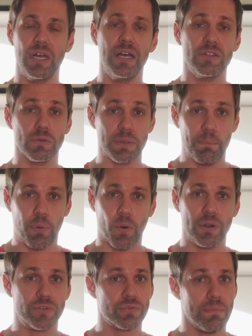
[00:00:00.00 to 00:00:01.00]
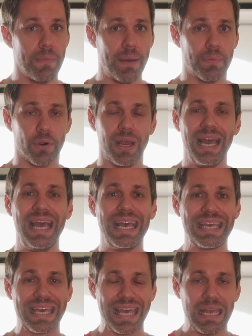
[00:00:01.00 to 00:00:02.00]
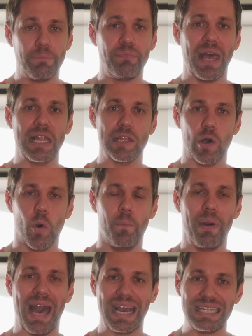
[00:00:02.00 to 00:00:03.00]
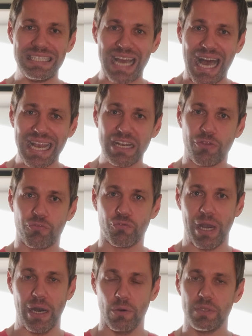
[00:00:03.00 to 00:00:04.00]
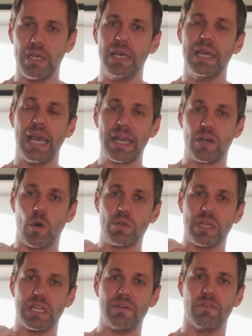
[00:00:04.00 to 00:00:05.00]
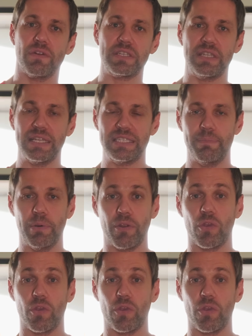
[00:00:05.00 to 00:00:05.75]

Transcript: So it's important to remember, keep that low back tight throughout and go to the level of extensibility,